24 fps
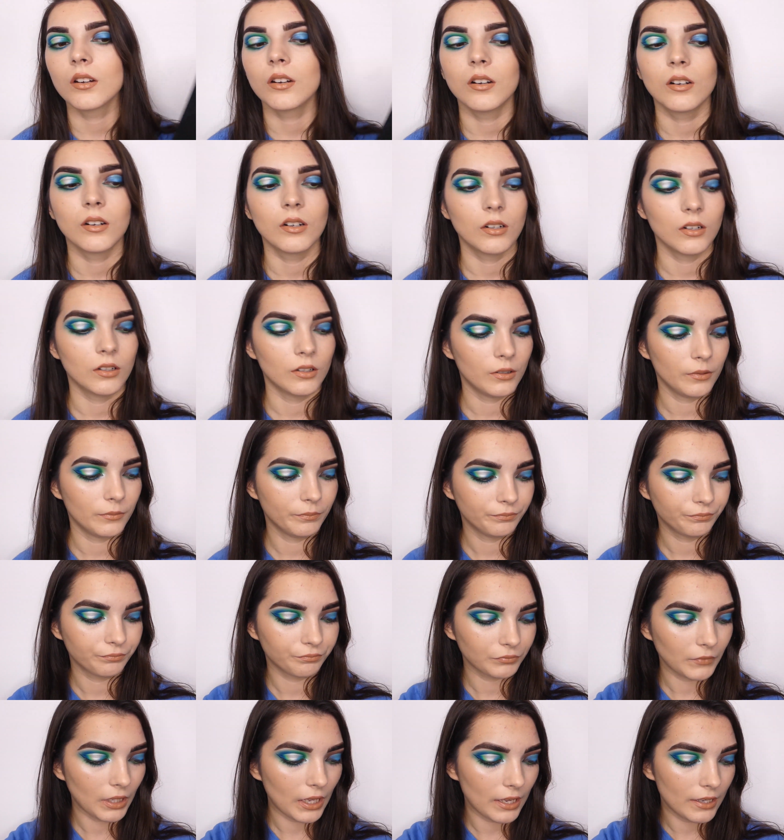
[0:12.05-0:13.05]

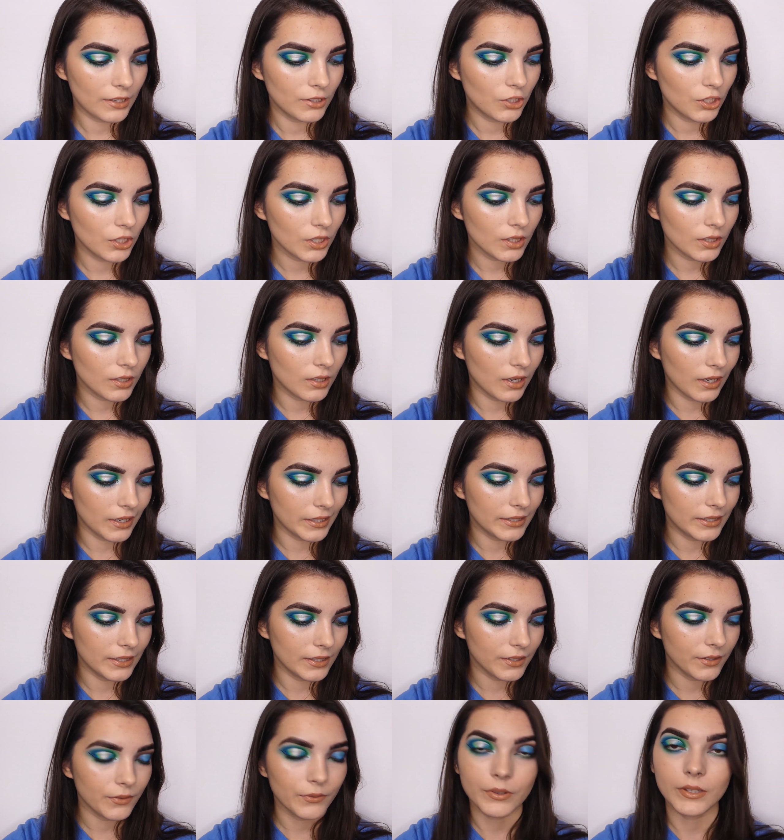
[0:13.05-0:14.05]
I just got
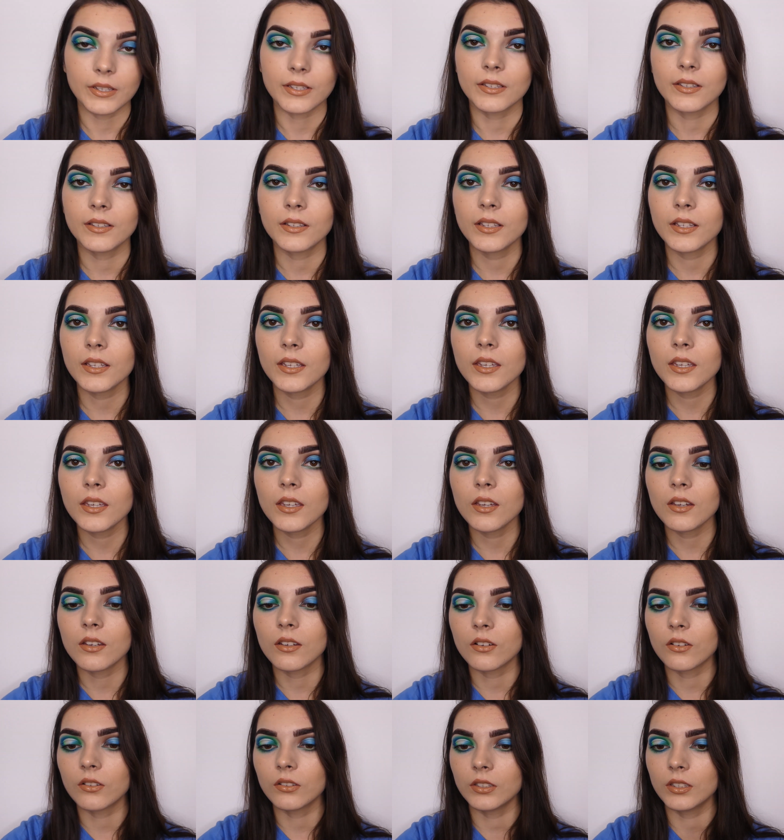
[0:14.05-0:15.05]
this
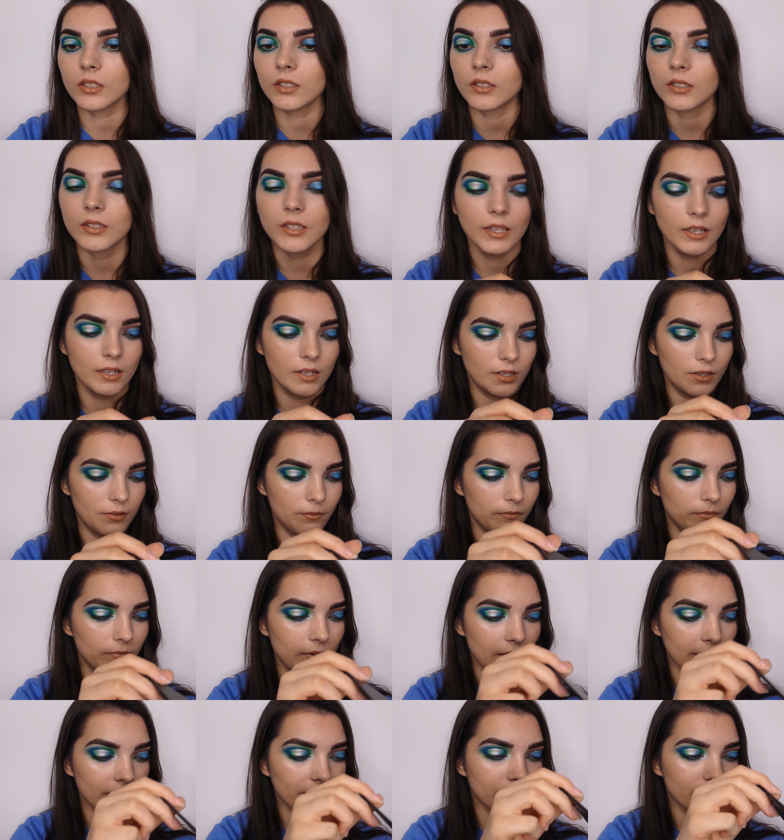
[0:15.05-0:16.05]
recently in their
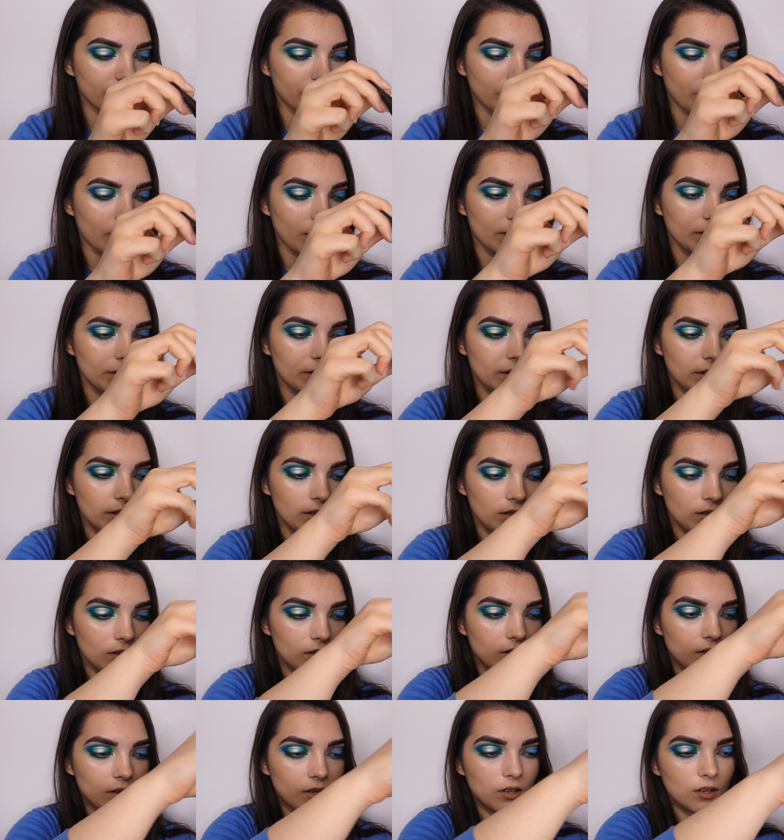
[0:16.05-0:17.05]
Black
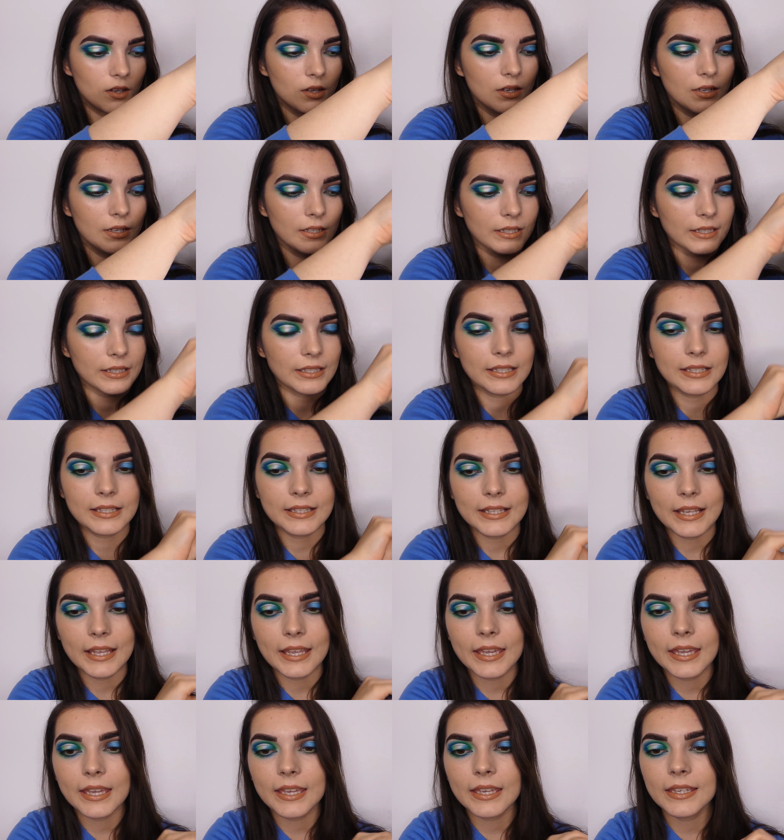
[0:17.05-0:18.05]
Friday
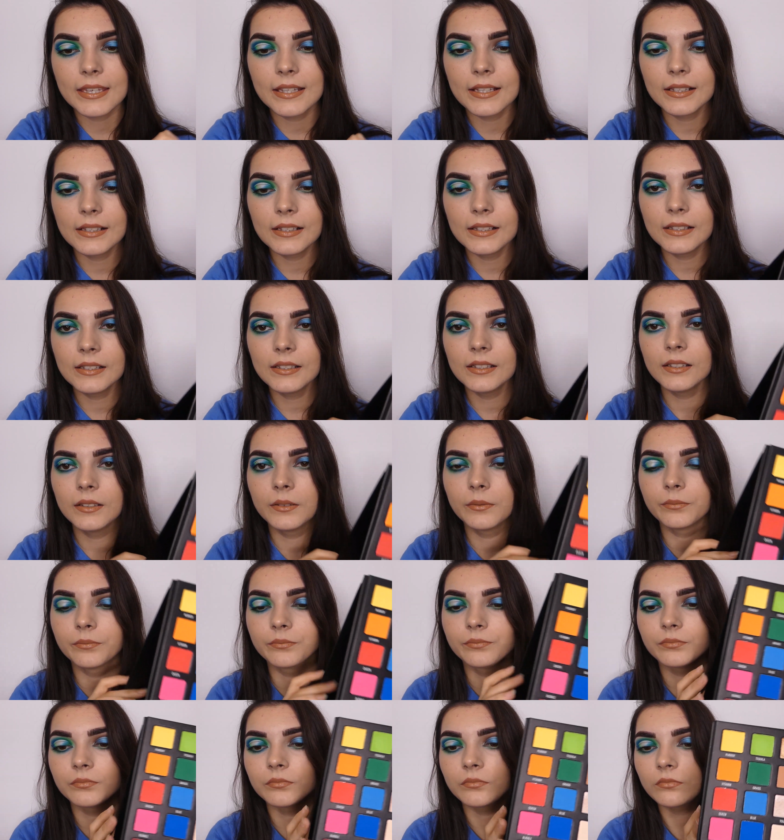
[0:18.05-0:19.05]
sale
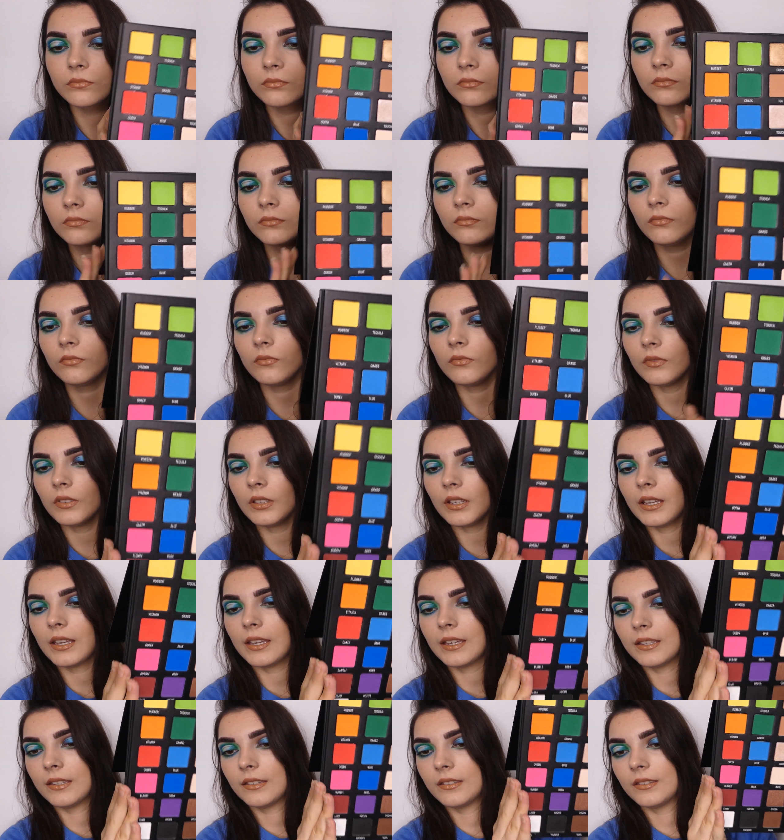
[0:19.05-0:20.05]

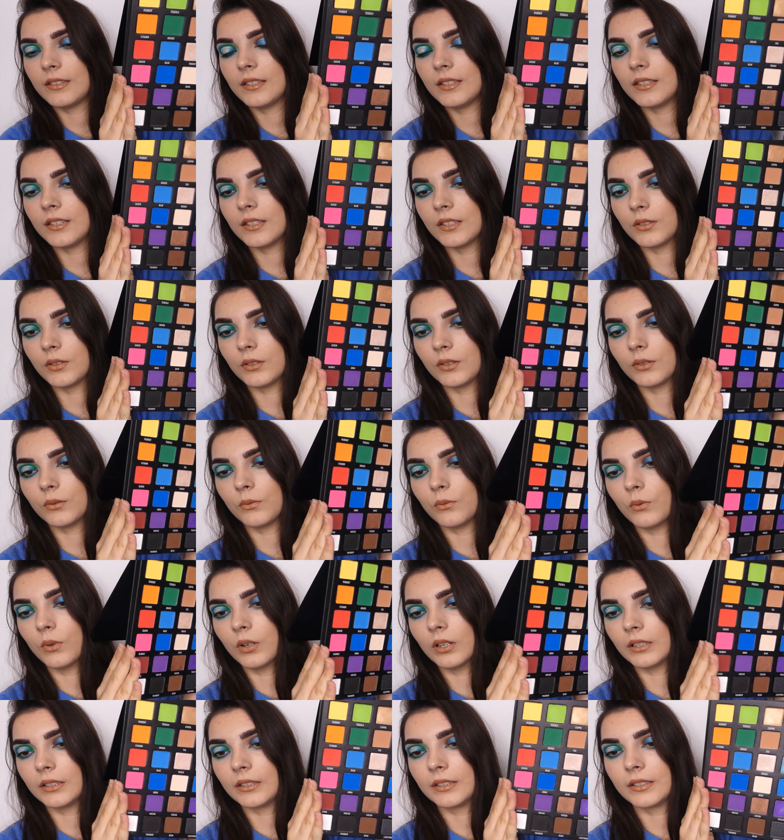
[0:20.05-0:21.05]
and this is
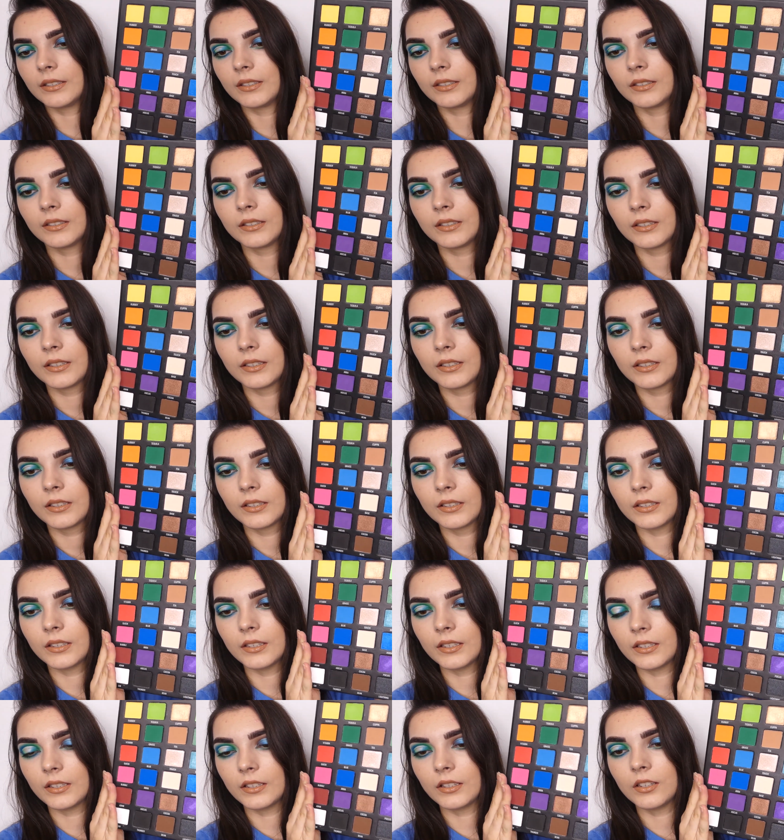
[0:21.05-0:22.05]
what
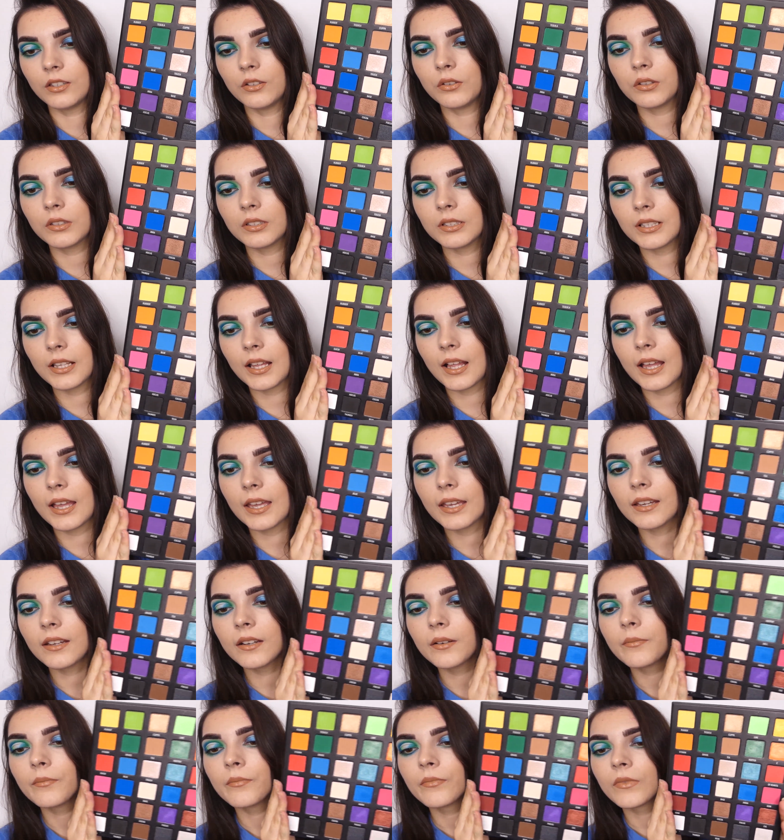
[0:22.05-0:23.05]
it looks
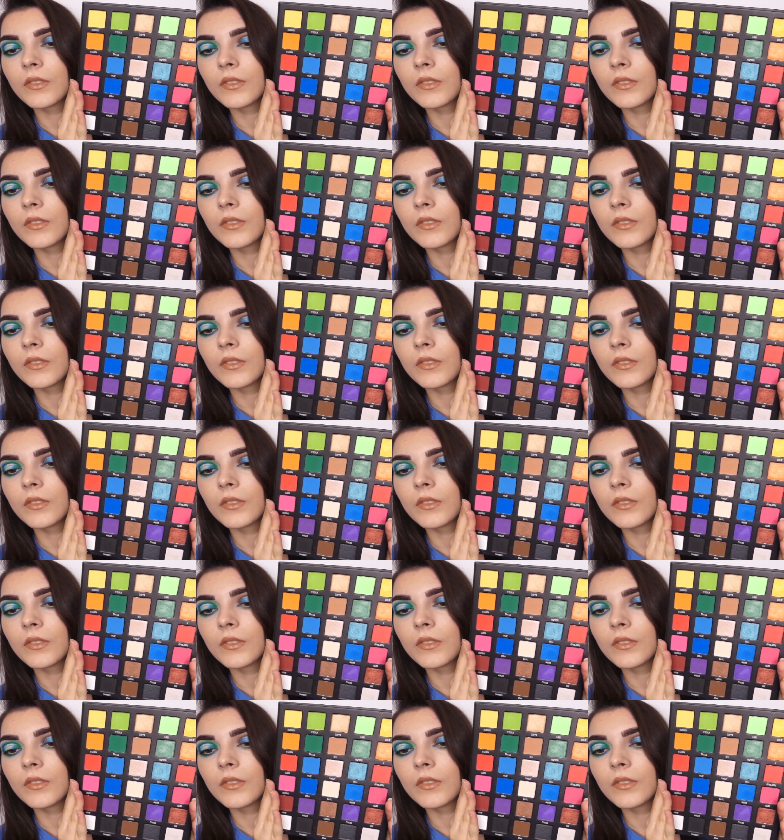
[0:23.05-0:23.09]
like.